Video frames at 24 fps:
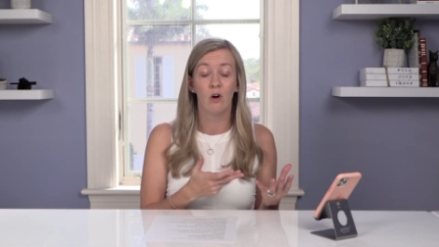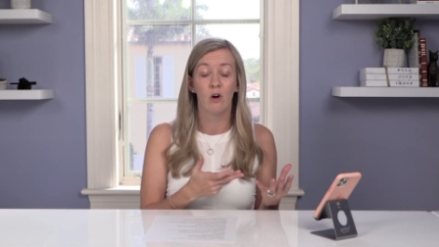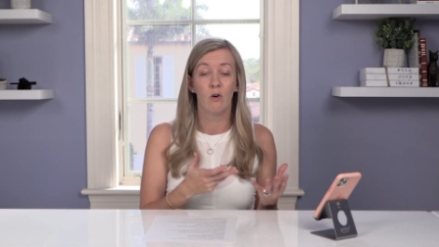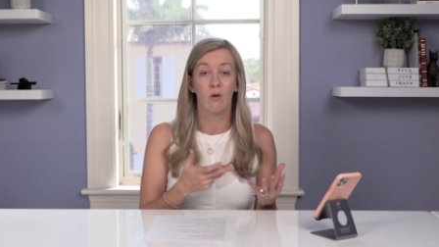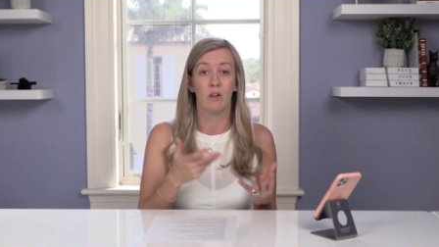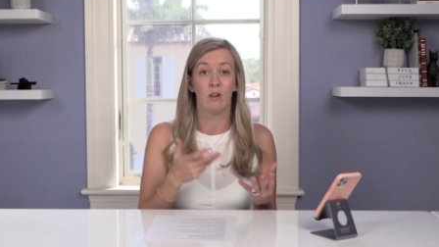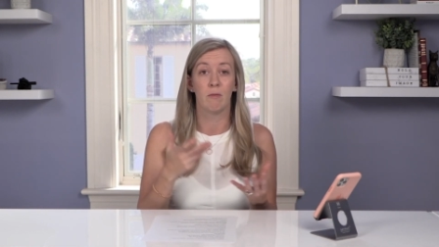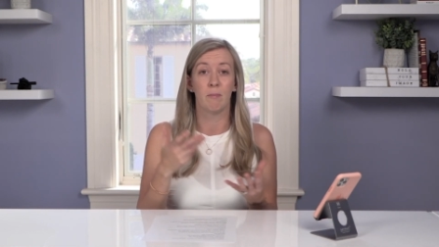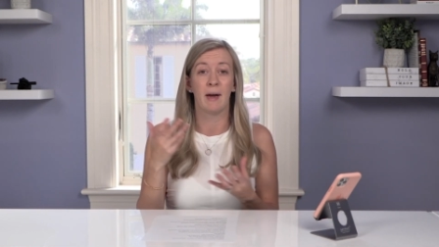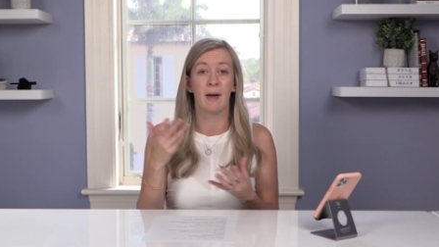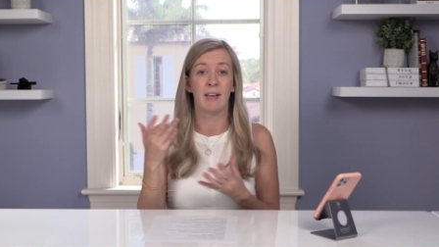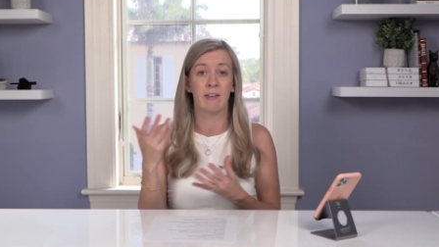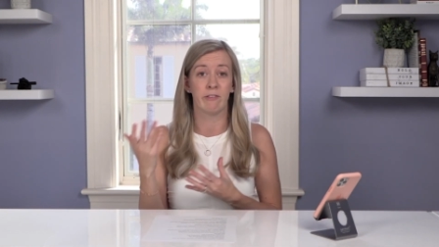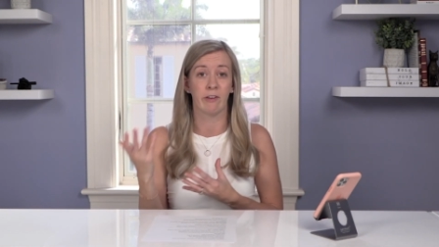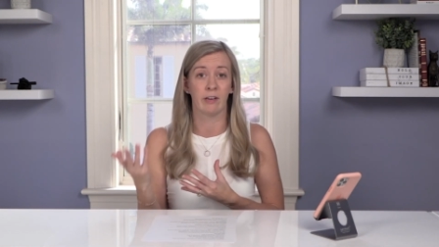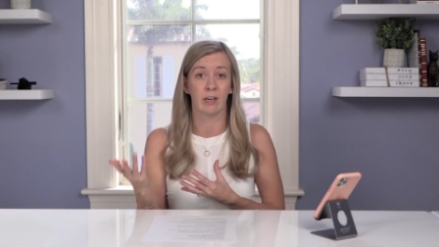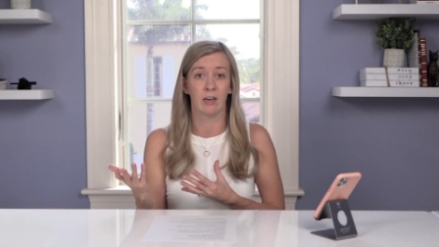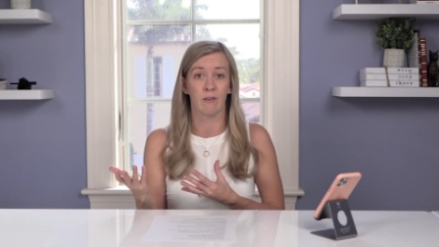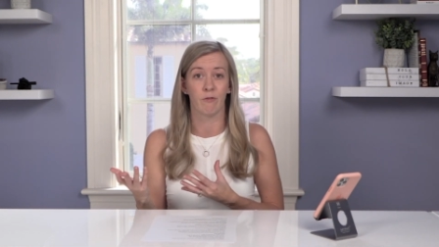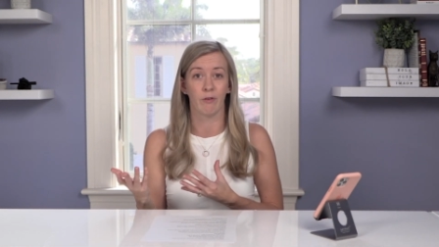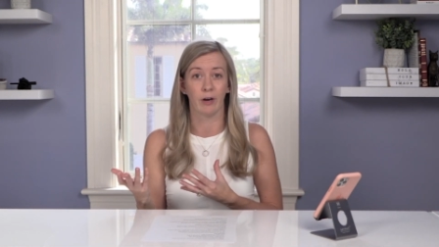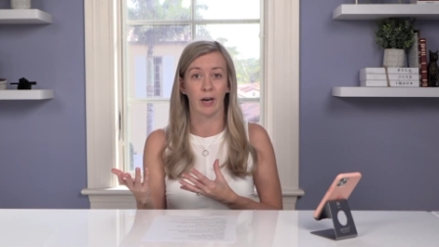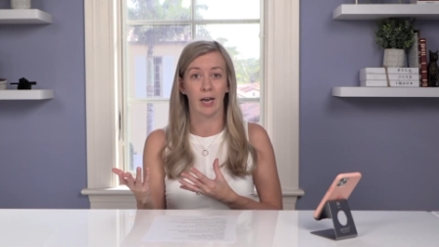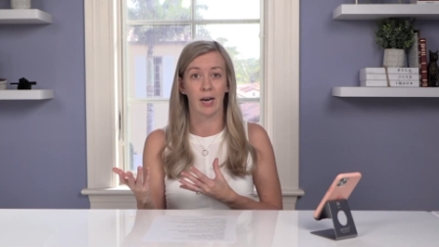with my
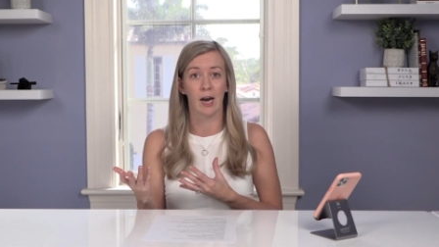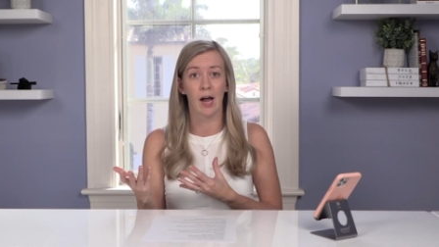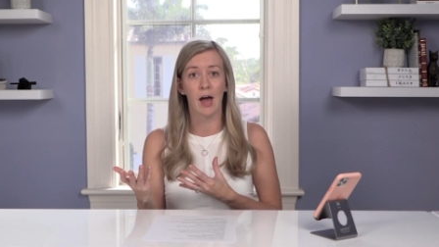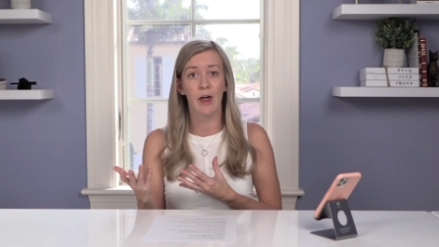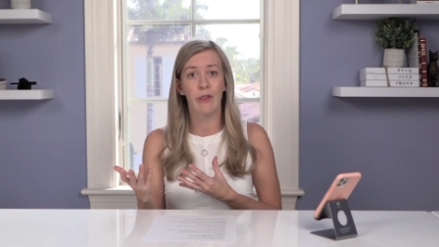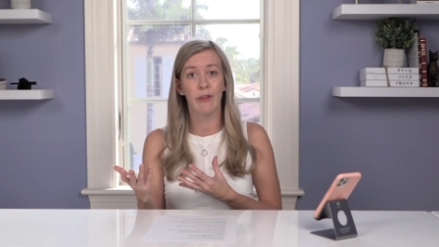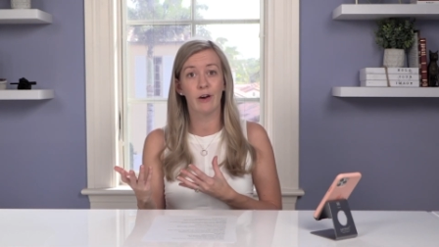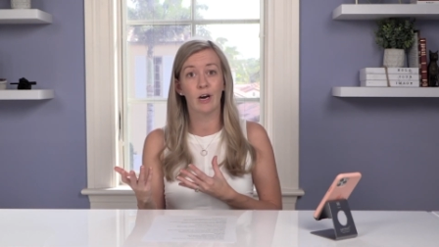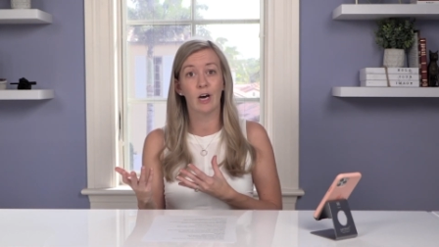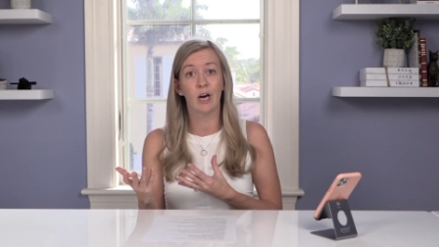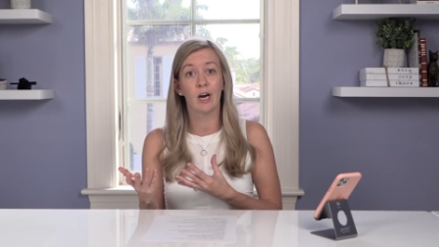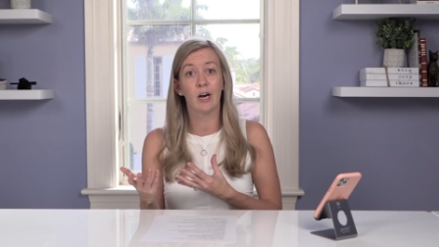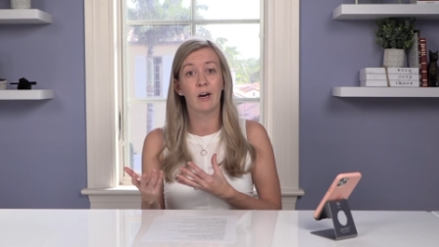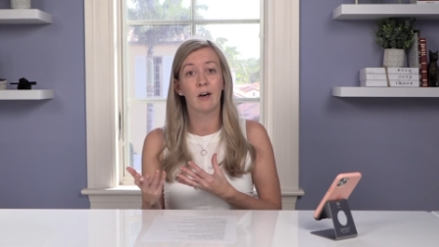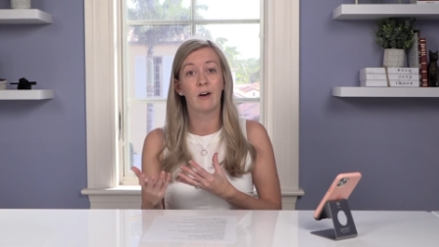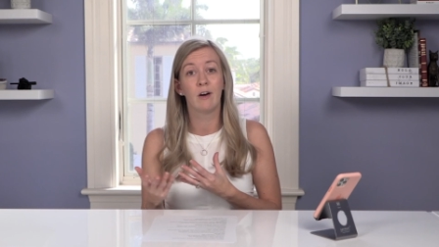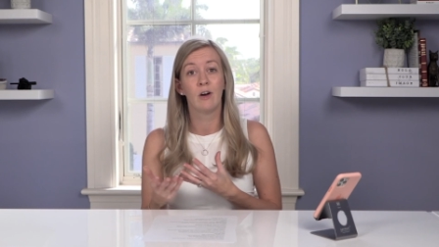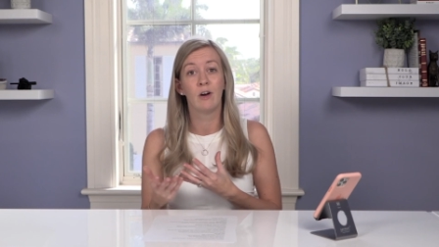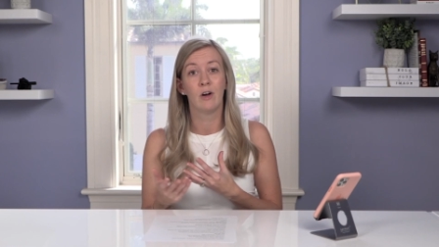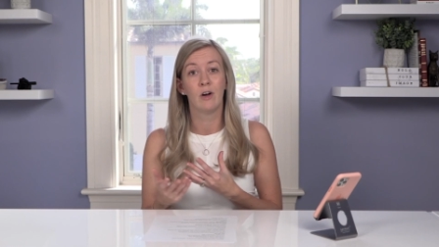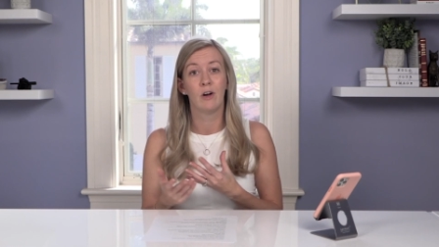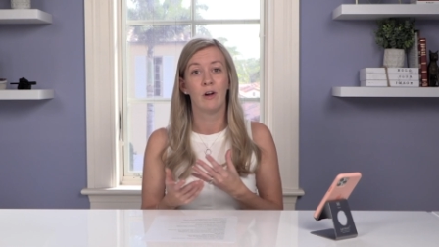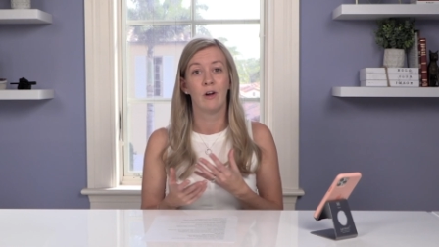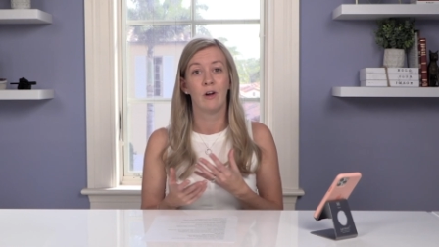significant other,
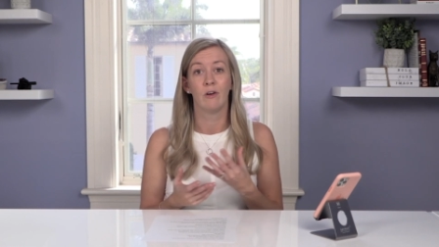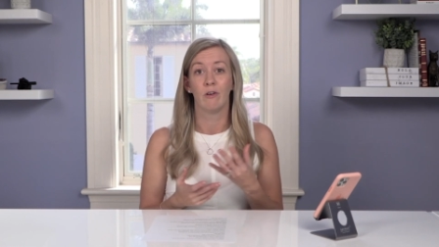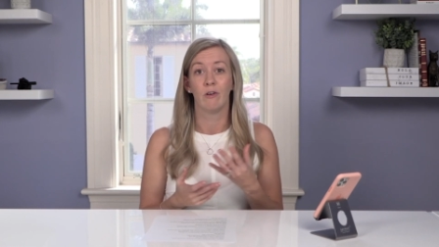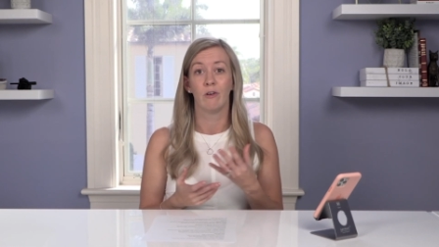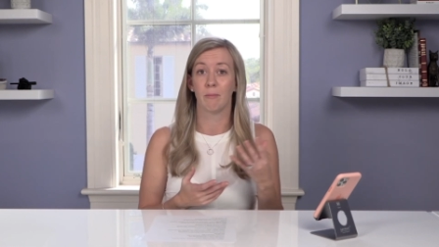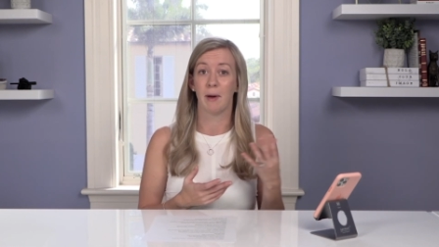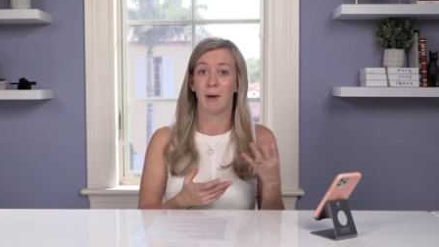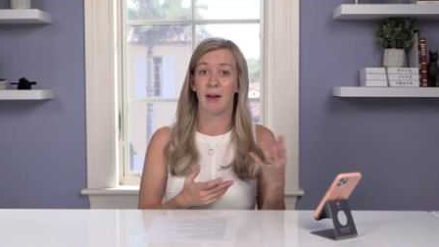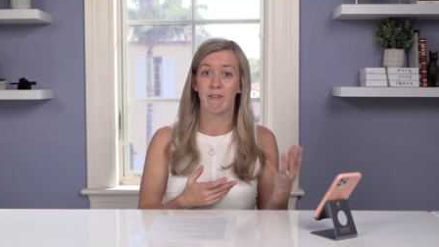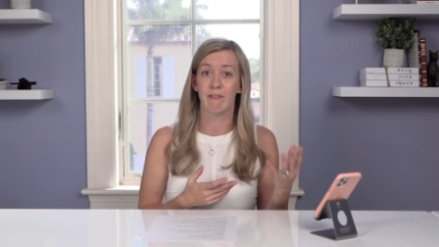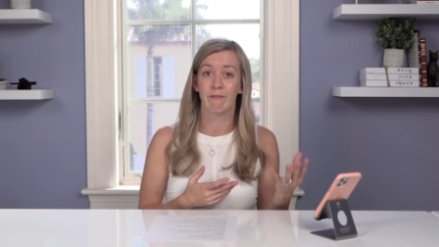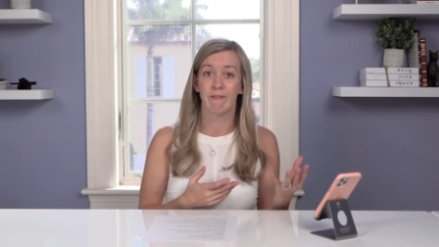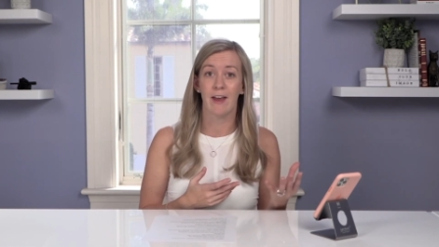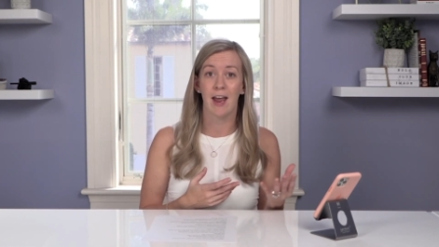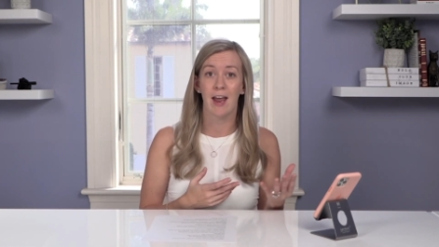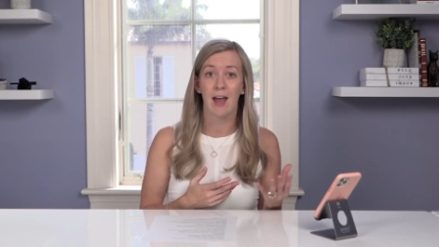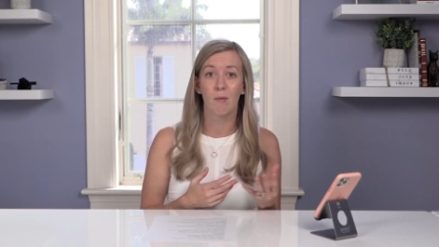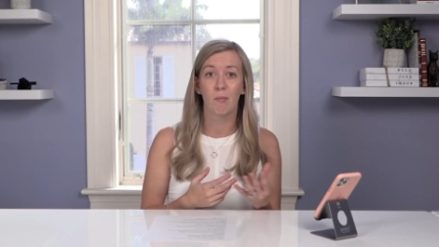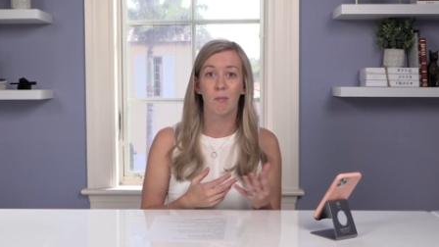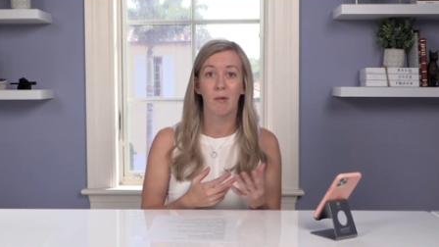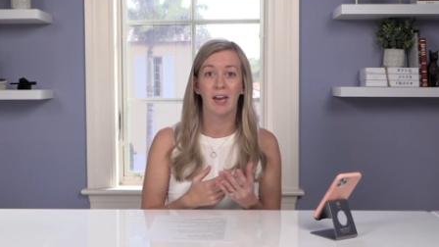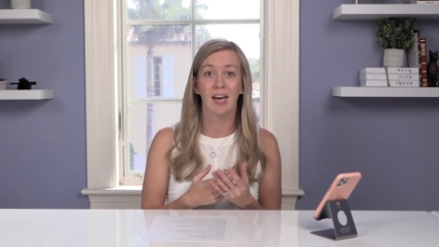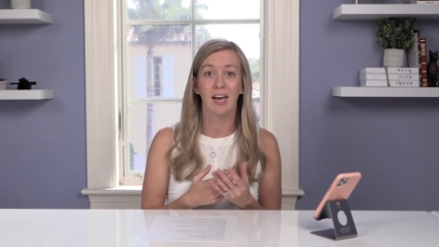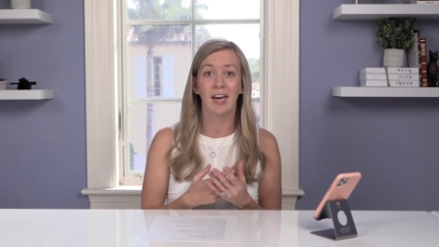with my
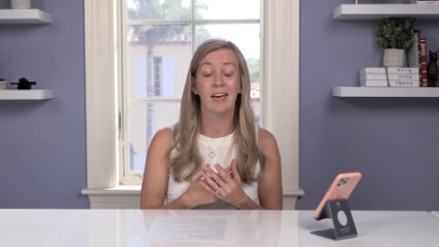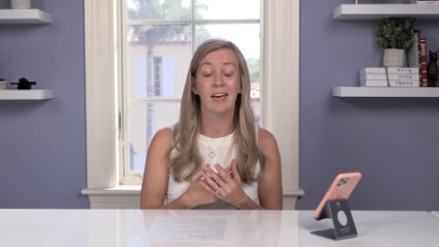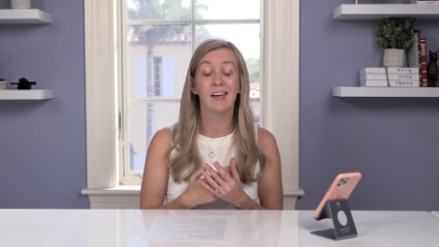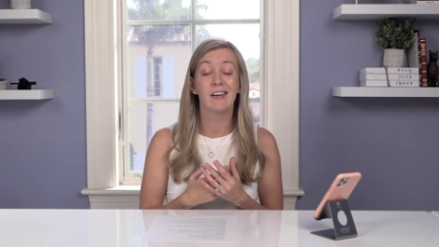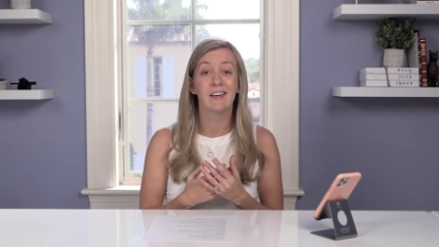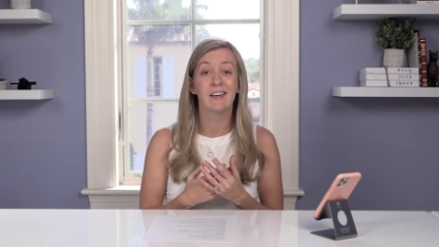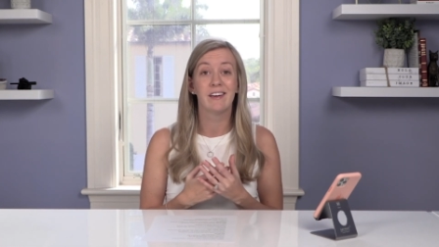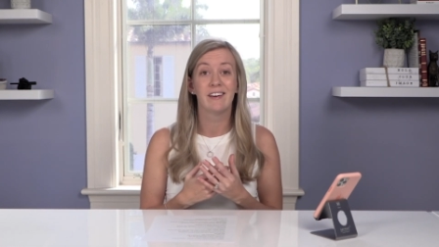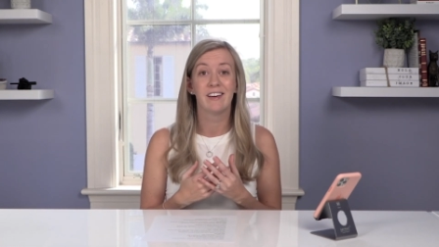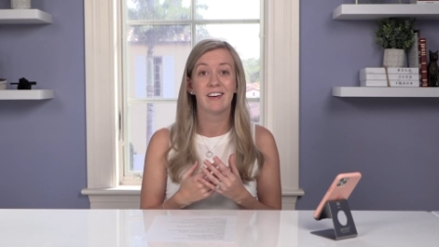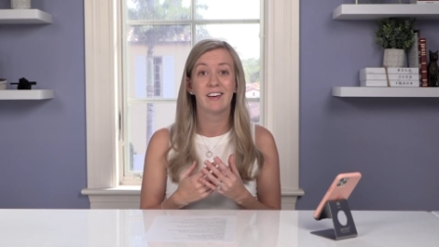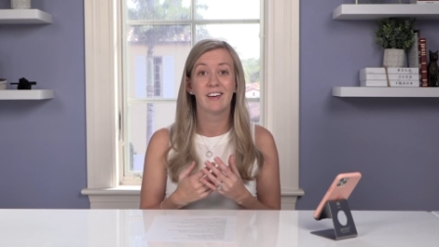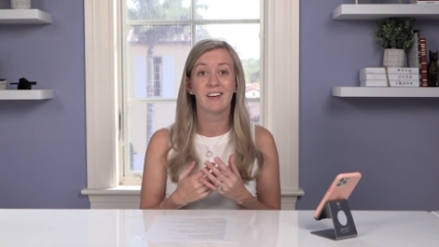family.